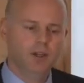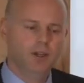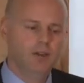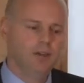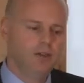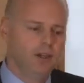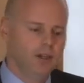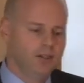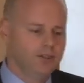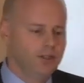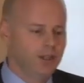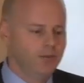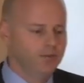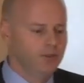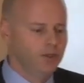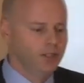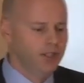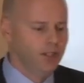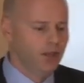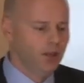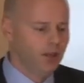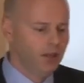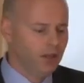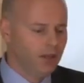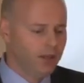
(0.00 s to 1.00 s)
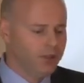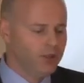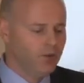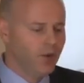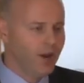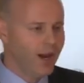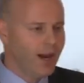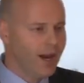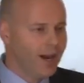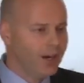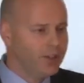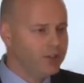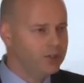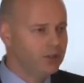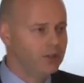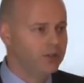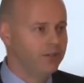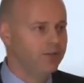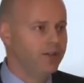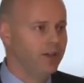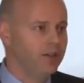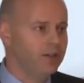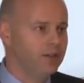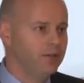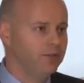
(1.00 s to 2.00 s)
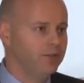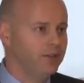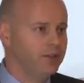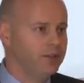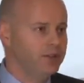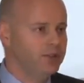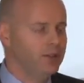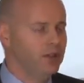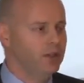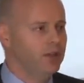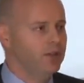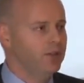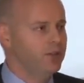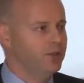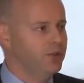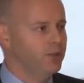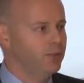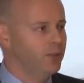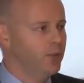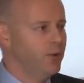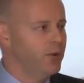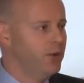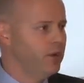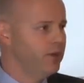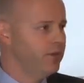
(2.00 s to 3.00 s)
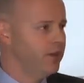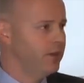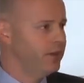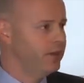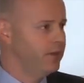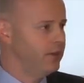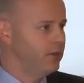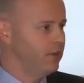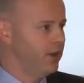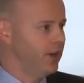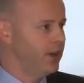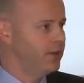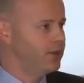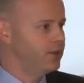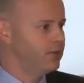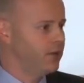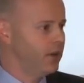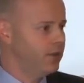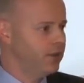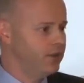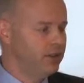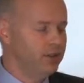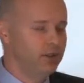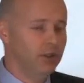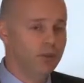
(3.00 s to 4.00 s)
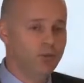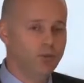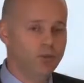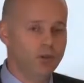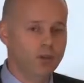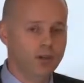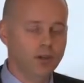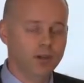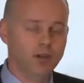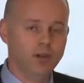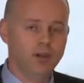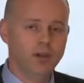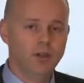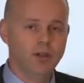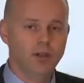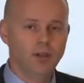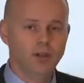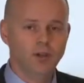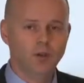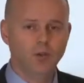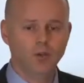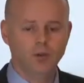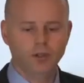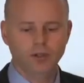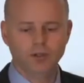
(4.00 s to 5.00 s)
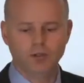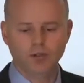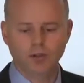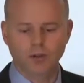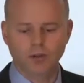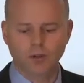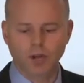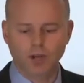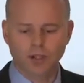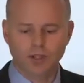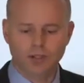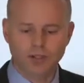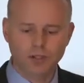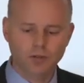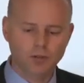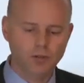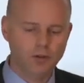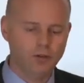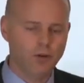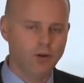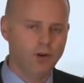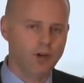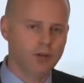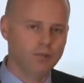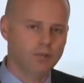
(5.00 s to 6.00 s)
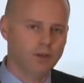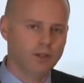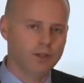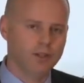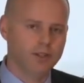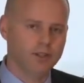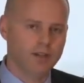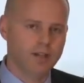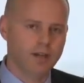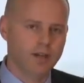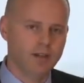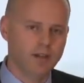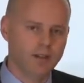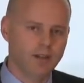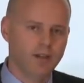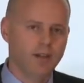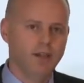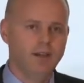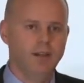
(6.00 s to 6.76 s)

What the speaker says: You actually have to calculate your actual effectiveness to prove that your hedge strategy did work according to the ratio required by the standard,